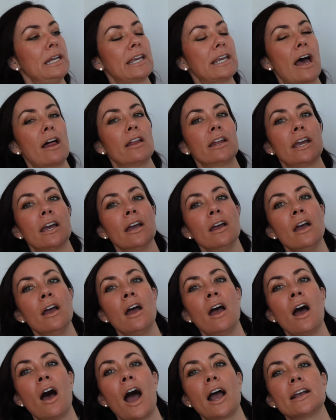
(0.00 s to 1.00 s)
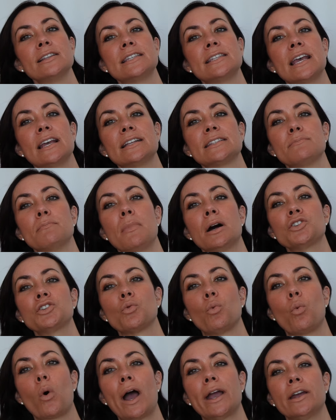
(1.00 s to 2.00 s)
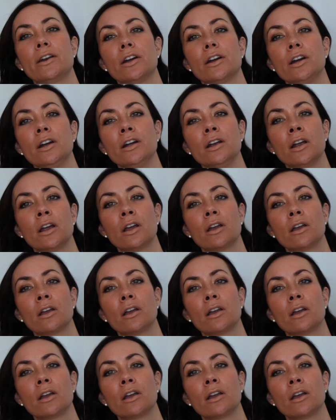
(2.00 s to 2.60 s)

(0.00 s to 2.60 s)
Kelly. I'd say it's much wider.